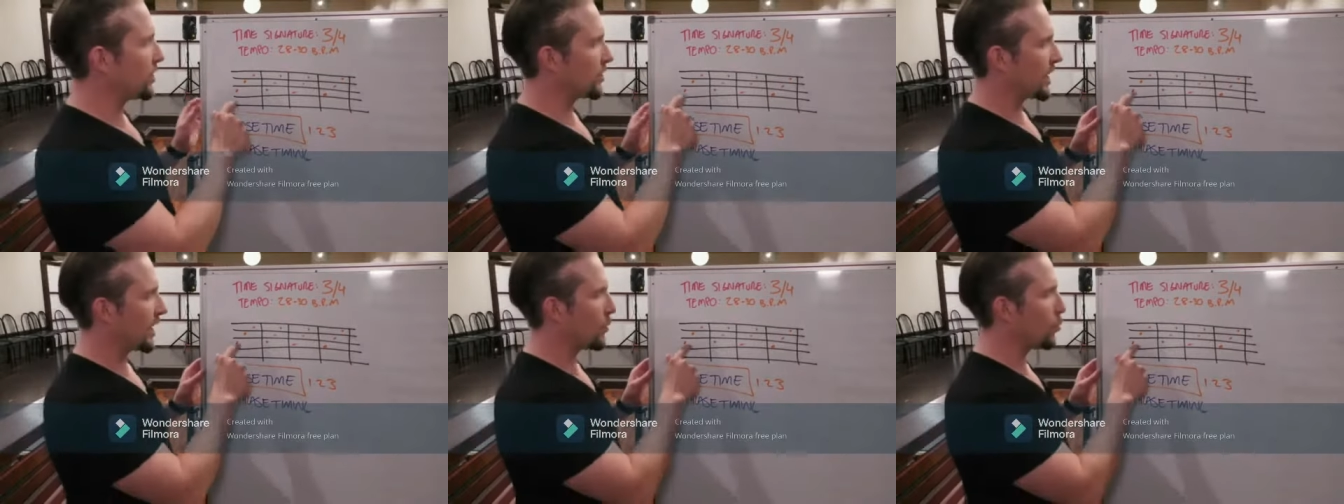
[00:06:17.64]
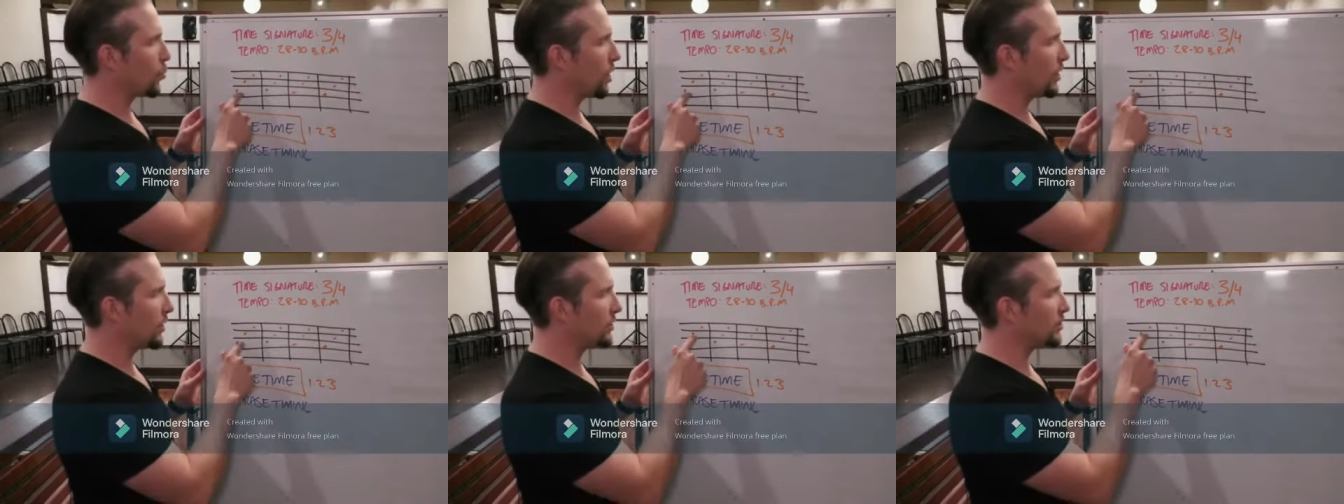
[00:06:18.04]
can count
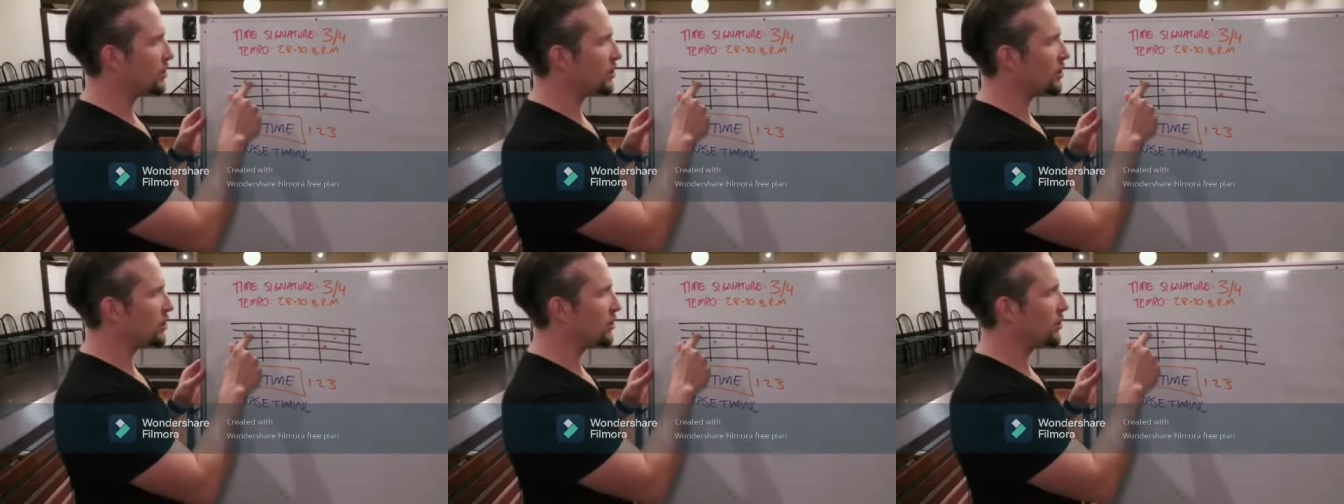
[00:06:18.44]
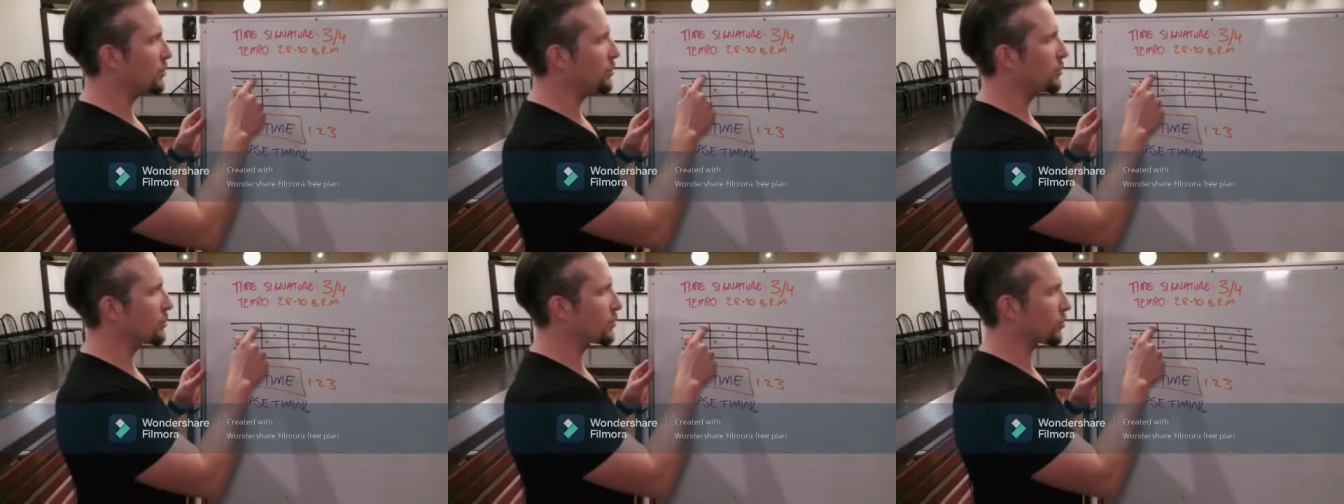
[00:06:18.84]
1,
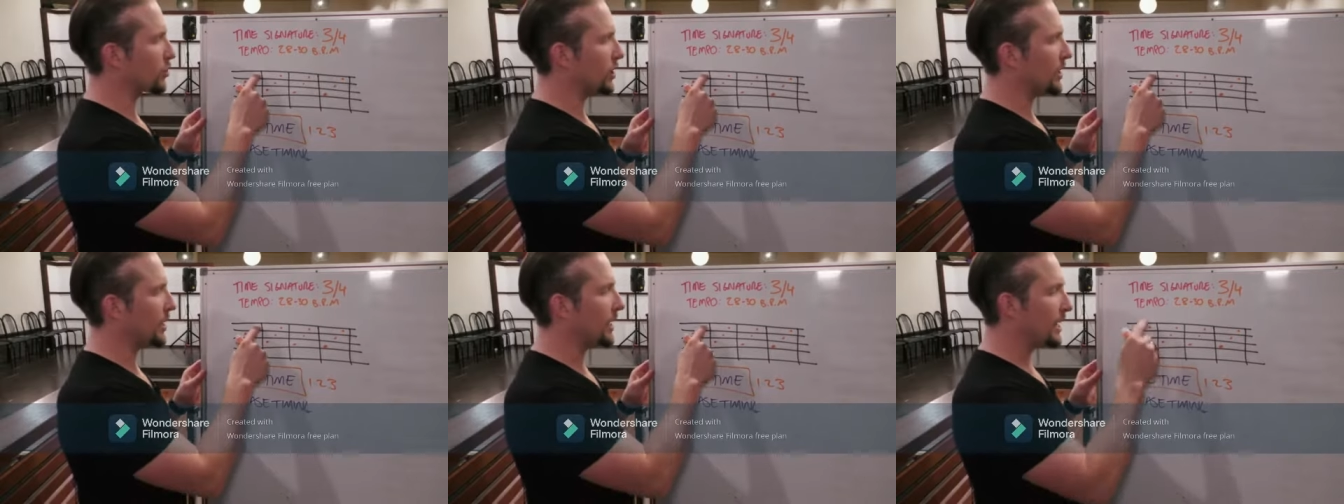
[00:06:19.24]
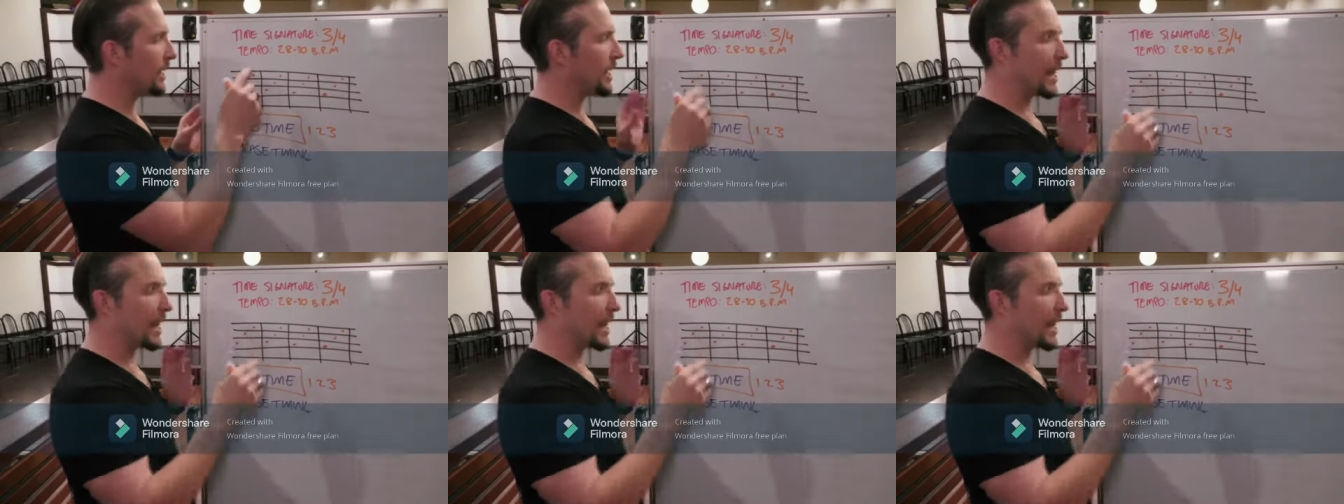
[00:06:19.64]
2, 3,